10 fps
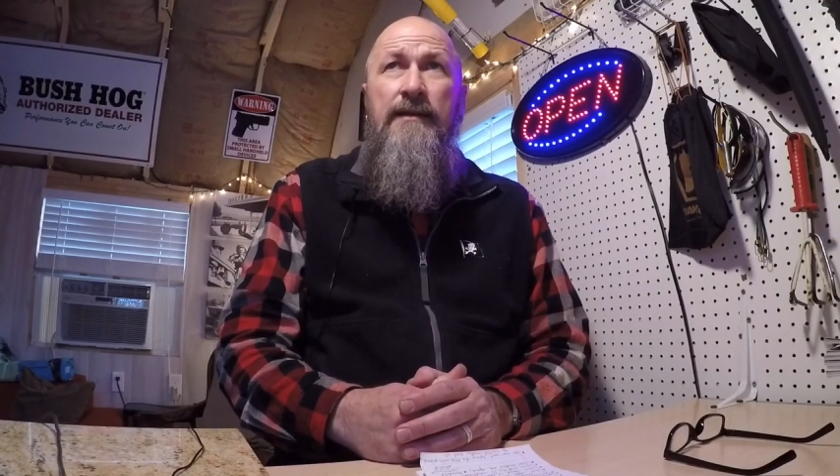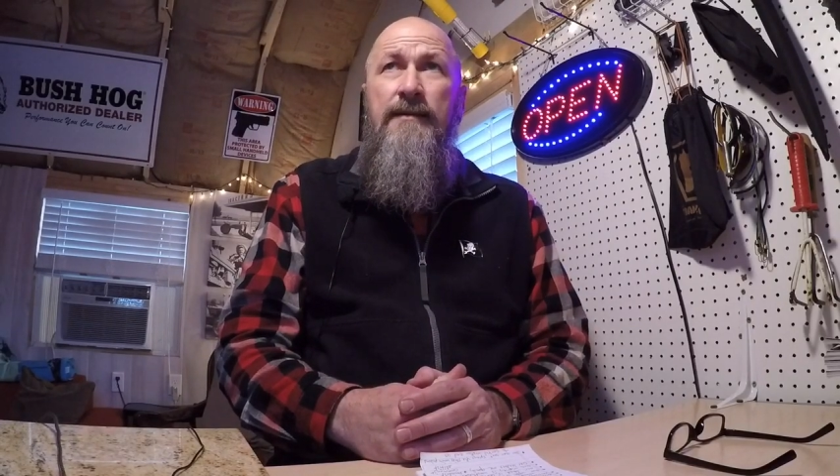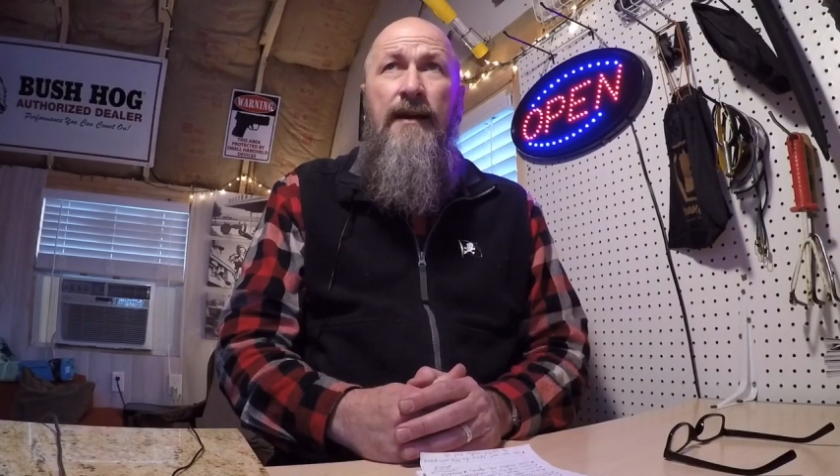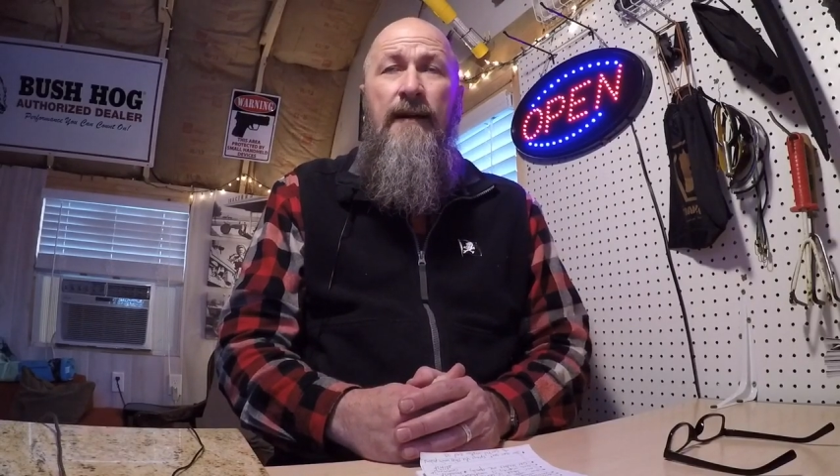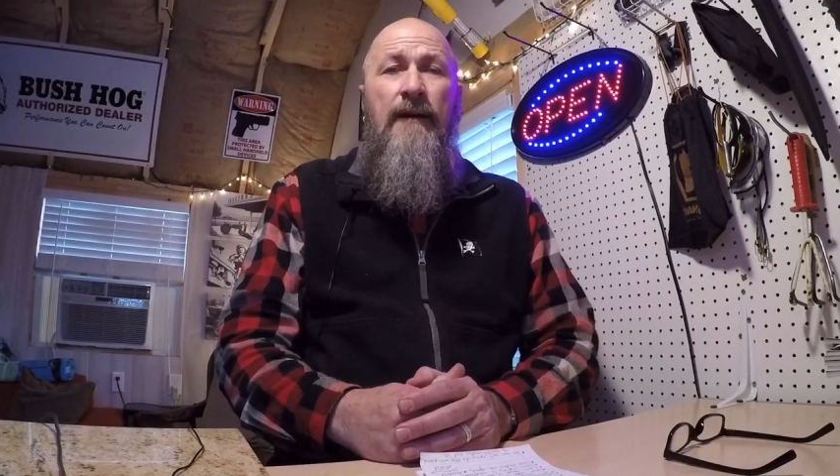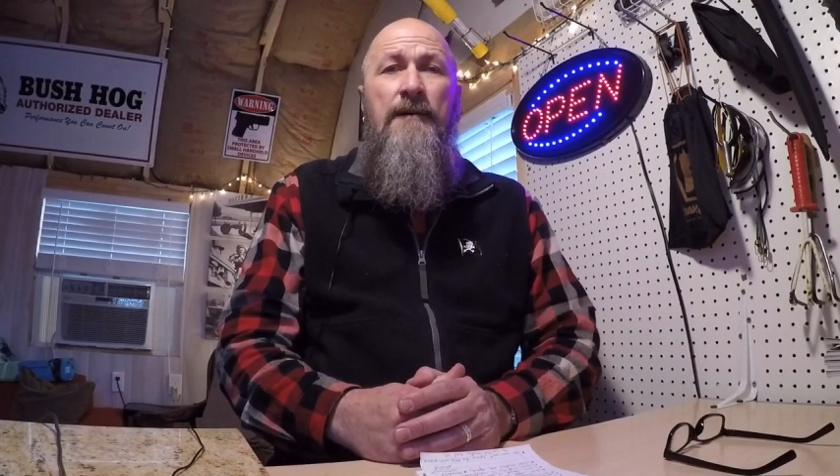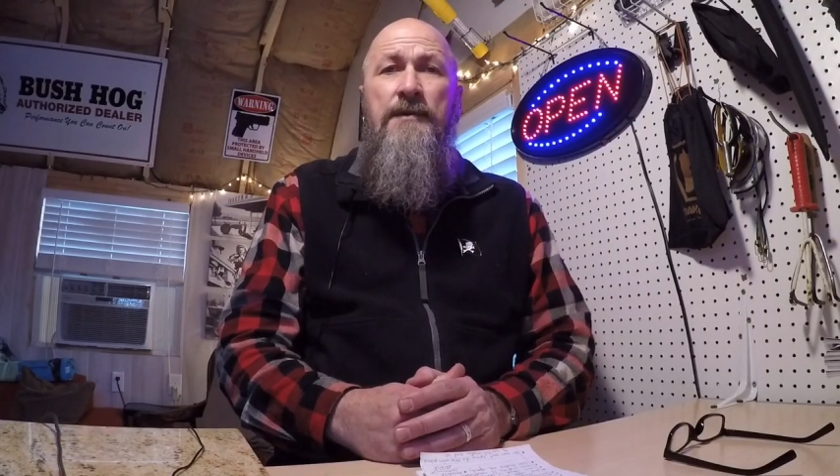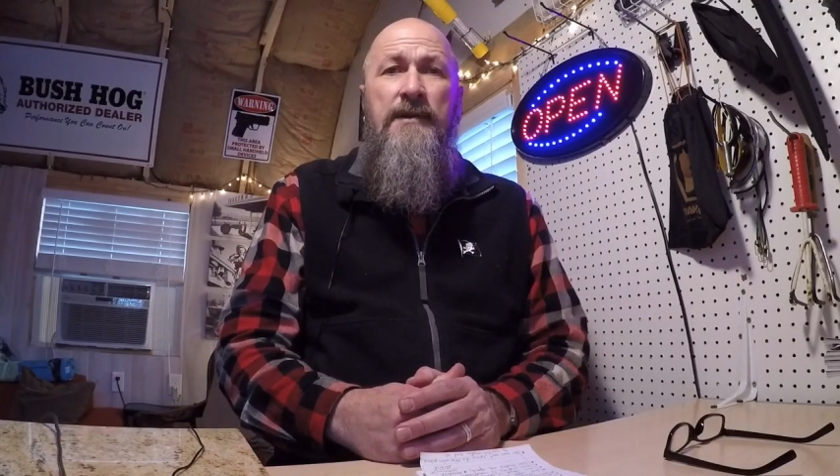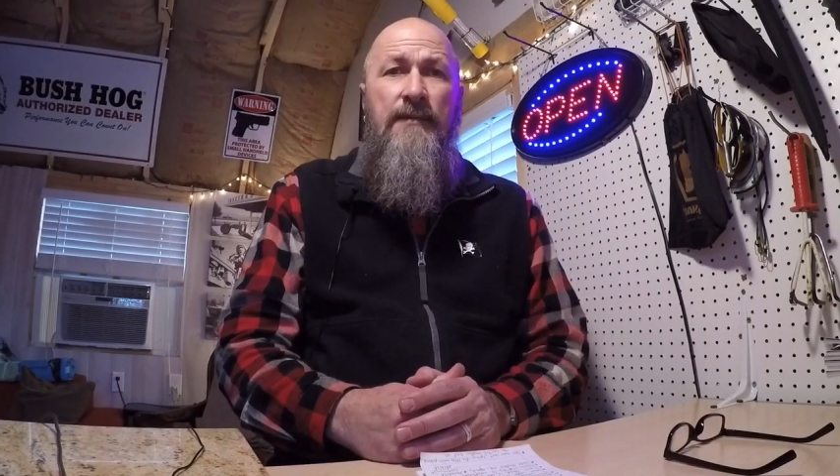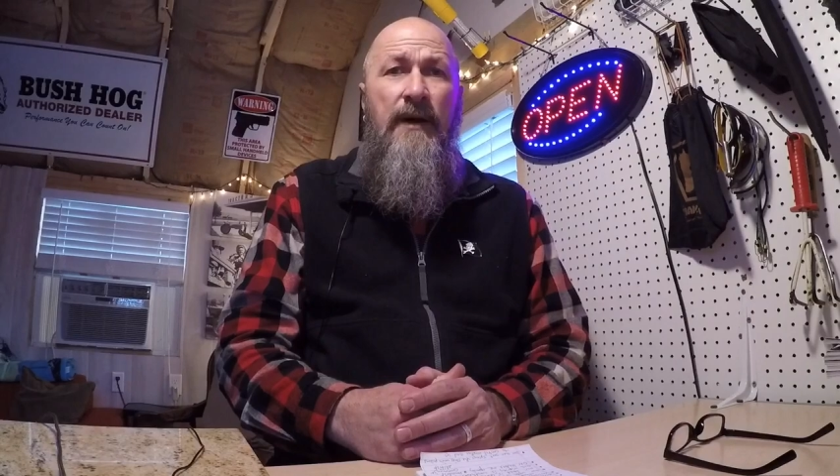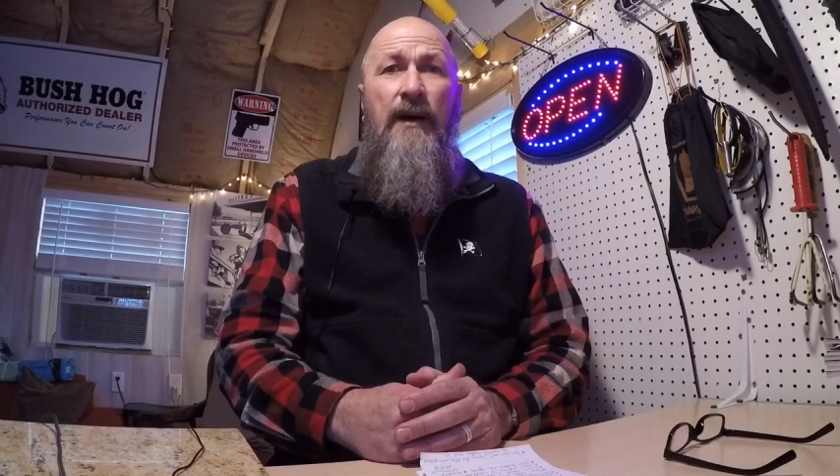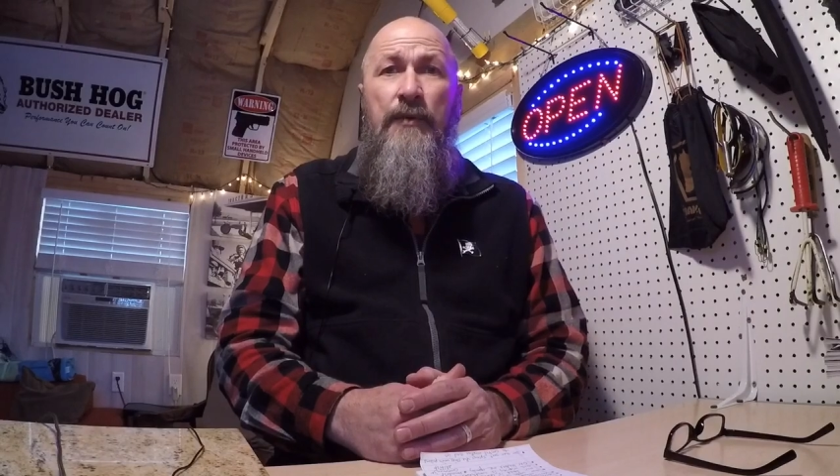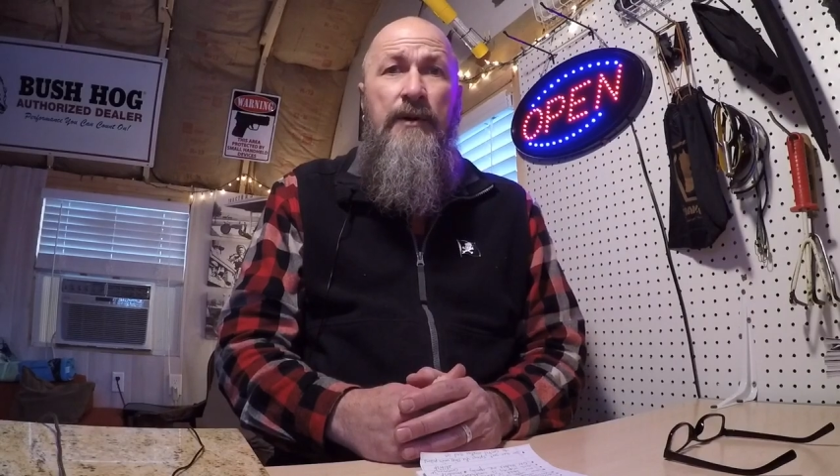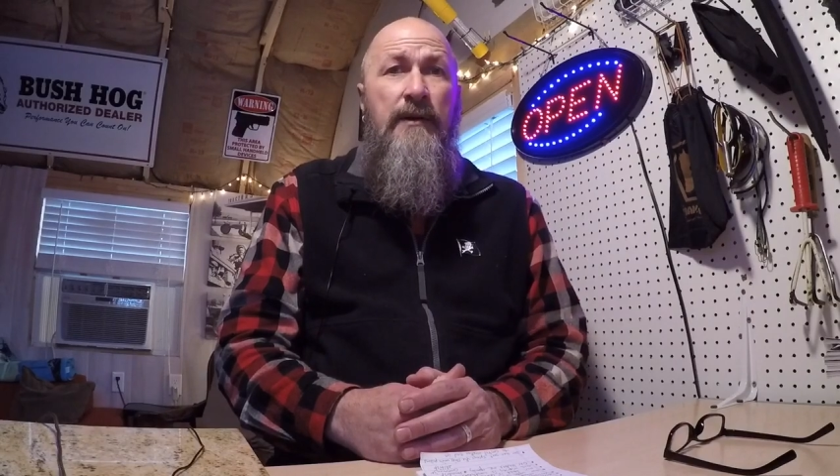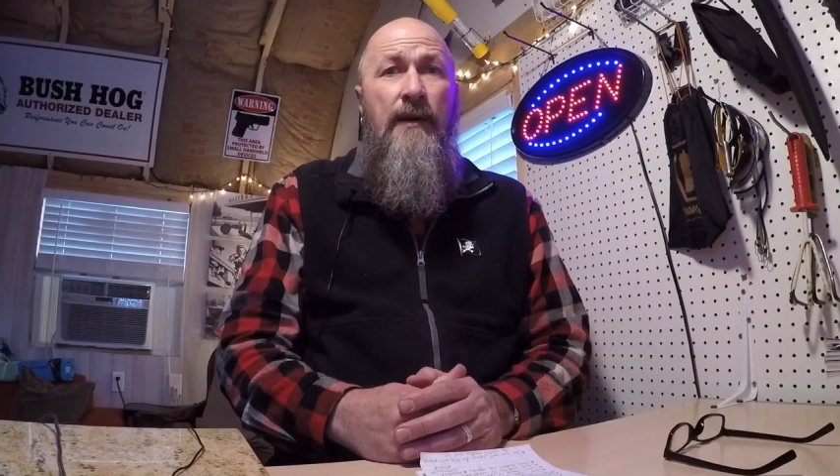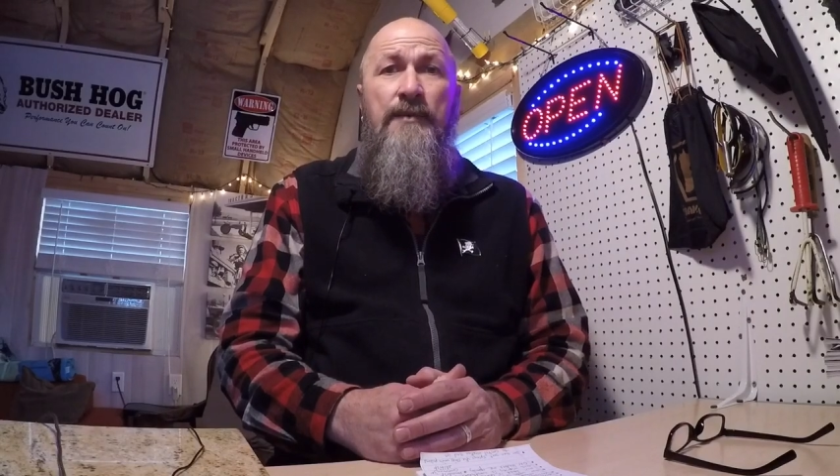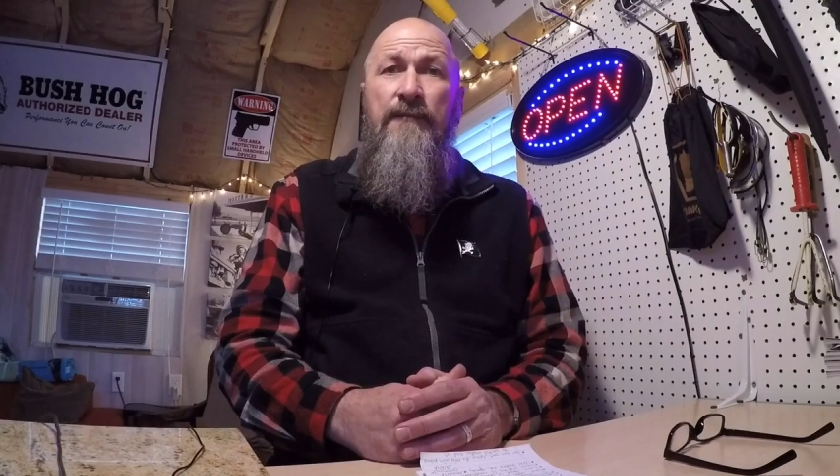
it's not all just about putting up